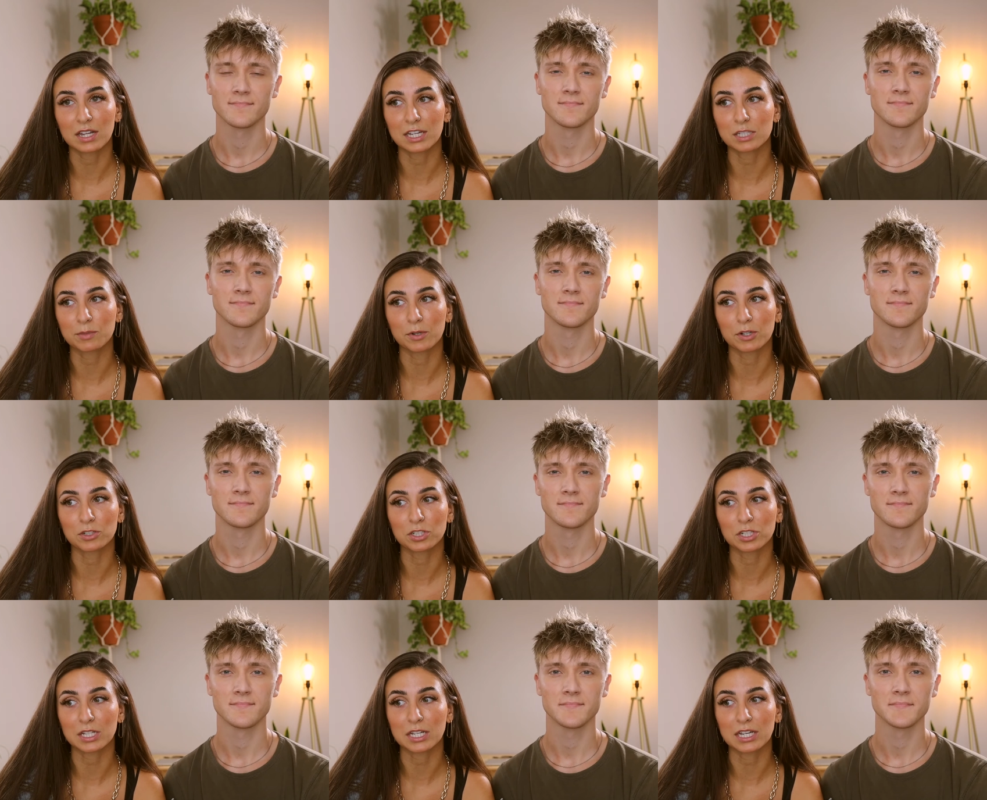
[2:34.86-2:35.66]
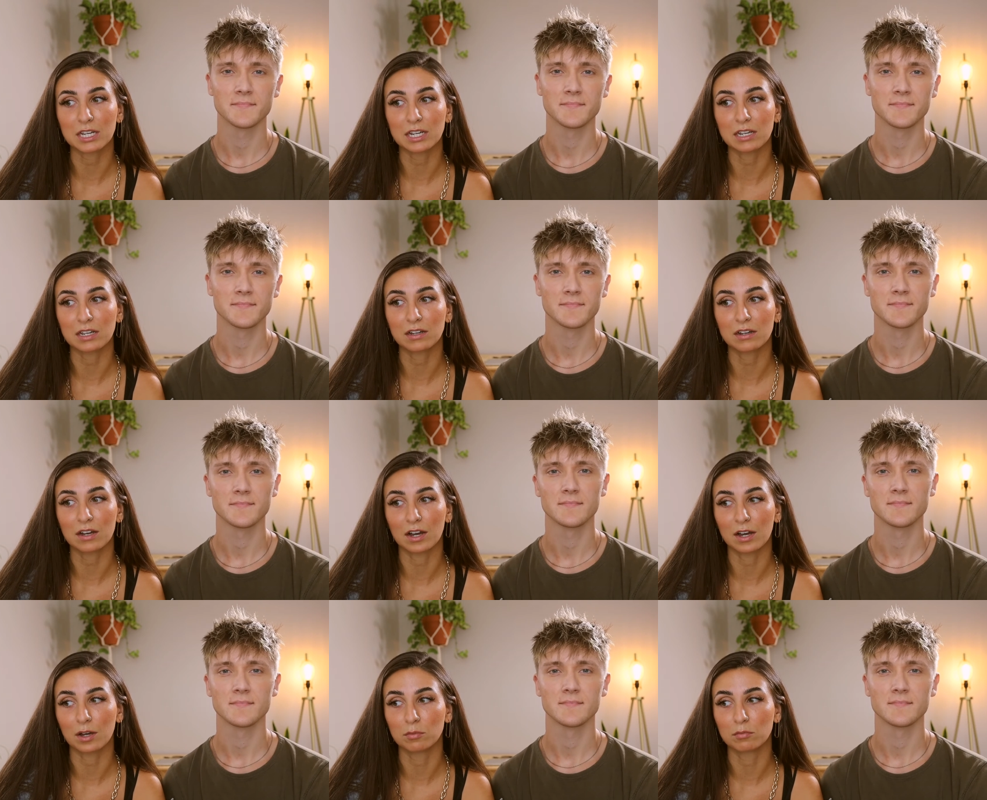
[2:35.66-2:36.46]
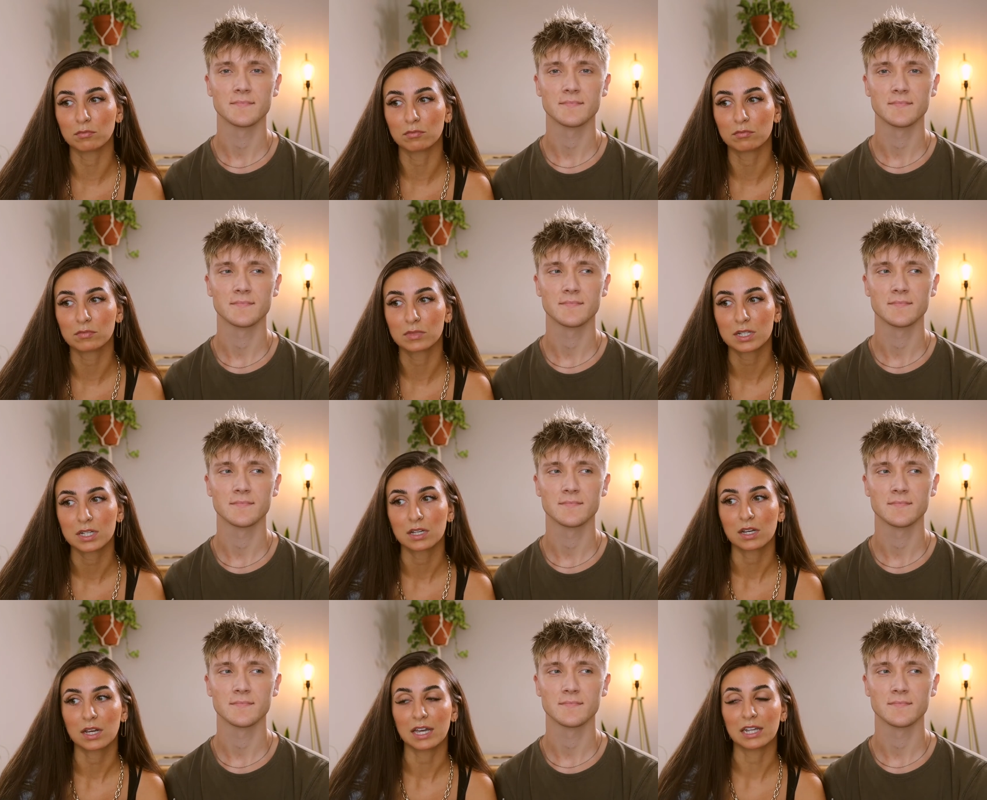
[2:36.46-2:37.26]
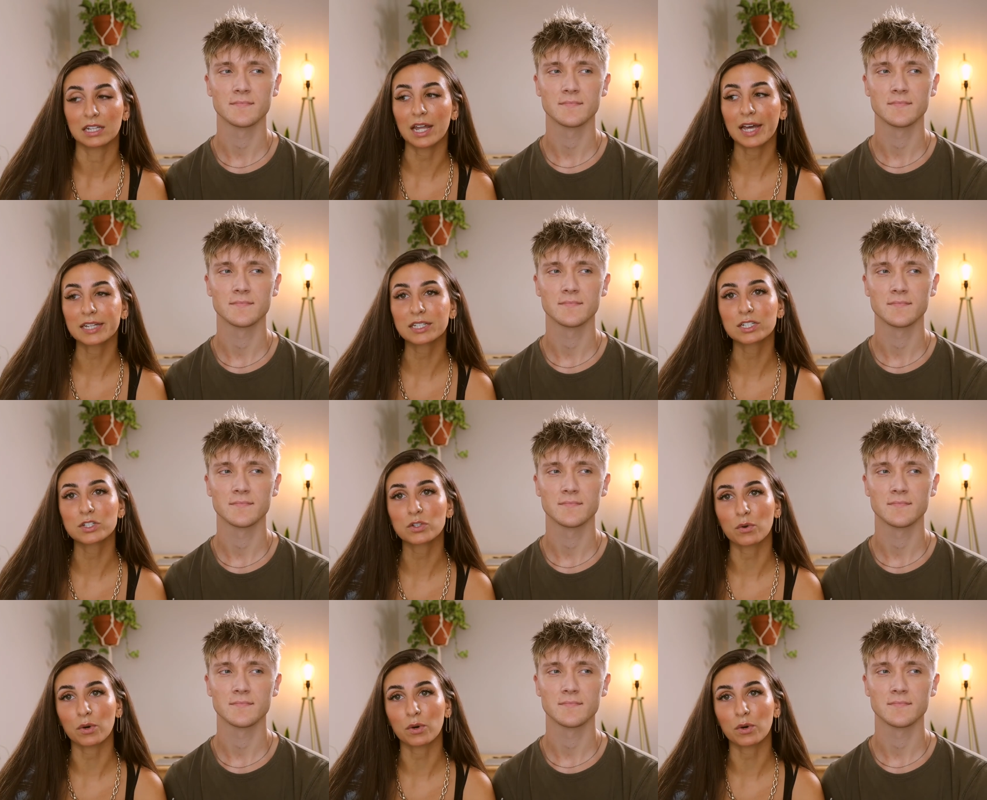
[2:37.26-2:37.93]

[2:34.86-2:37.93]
Speaker 1: like spiritually um, enlightened